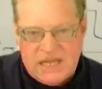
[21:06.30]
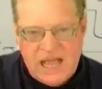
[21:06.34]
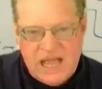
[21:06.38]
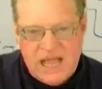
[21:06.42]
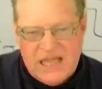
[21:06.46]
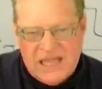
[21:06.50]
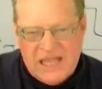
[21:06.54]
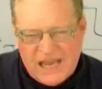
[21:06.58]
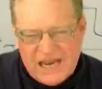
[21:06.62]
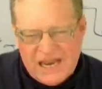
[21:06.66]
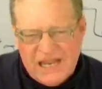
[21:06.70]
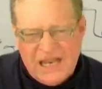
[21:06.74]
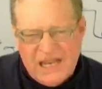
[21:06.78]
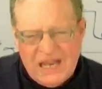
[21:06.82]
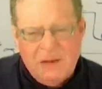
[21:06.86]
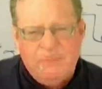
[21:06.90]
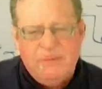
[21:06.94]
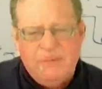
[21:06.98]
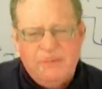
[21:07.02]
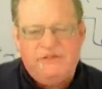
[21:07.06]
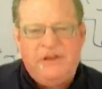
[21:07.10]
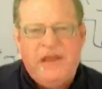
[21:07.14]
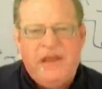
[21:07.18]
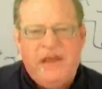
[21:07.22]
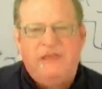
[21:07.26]
a lot of little
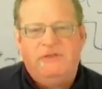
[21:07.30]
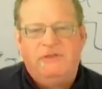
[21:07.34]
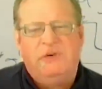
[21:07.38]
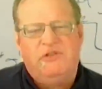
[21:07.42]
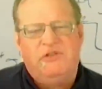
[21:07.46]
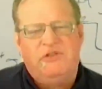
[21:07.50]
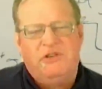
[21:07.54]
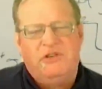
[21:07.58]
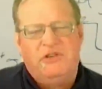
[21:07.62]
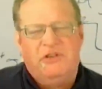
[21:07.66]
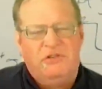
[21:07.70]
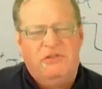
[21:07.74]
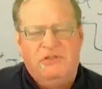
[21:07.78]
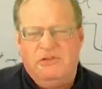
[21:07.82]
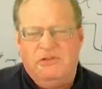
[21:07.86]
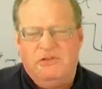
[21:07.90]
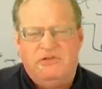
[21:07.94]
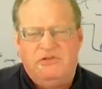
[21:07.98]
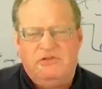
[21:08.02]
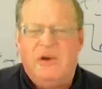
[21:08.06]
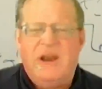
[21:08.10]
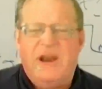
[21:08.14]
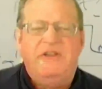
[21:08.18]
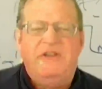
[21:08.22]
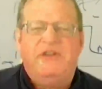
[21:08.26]
mistakes, which
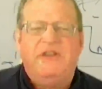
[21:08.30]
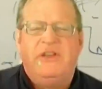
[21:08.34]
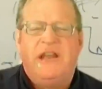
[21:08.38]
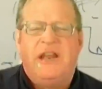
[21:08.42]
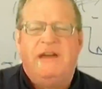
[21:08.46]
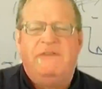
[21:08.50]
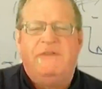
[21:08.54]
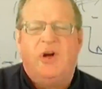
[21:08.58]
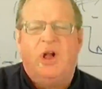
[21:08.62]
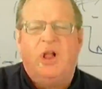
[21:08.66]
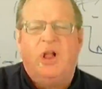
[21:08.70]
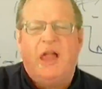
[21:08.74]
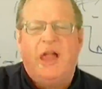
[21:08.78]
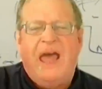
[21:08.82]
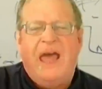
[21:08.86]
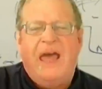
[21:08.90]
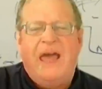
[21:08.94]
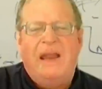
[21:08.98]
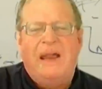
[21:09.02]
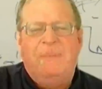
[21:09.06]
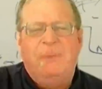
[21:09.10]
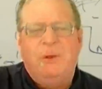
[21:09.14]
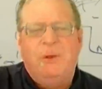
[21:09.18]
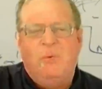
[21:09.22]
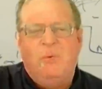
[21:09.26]
strangely enough all add
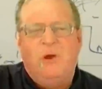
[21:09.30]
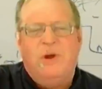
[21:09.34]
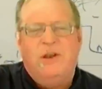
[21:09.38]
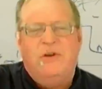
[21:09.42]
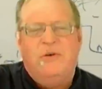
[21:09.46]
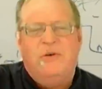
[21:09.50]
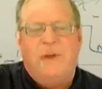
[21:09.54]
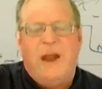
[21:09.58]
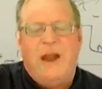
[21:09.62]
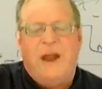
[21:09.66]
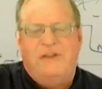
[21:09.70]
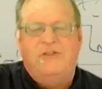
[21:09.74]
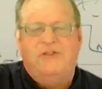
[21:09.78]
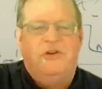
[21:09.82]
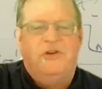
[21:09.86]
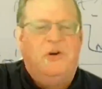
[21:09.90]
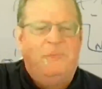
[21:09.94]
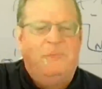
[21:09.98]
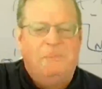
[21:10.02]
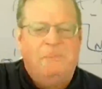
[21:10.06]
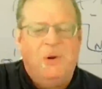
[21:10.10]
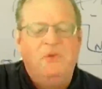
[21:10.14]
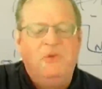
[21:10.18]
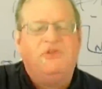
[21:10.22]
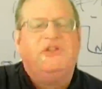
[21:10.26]
up in one direction, or
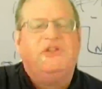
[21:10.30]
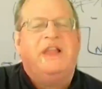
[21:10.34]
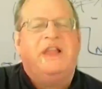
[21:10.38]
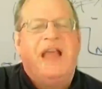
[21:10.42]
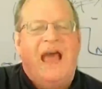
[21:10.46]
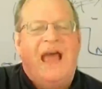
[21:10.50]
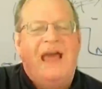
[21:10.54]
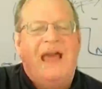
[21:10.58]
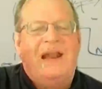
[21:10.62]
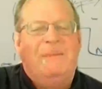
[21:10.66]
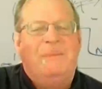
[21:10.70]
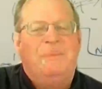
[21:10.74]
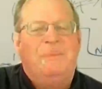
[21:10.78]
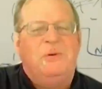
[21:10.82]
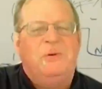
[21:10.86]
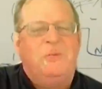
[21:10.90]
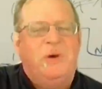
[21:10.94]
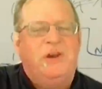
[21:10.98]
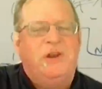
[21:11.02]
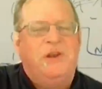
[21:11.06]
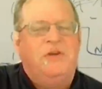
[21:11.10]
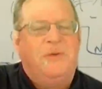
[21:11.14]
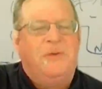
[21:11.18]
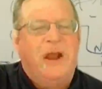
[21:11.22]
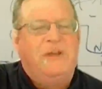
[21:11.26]
mostly add up in
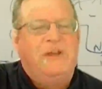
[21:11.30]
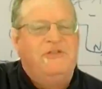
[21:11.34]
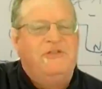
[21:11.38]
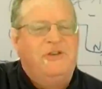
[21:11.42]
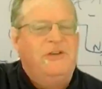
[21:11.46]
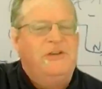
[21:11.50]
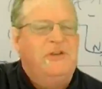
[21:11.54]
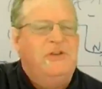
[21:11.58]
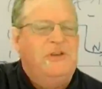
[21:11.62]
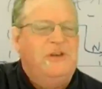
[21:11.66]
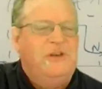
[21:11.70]
one direction.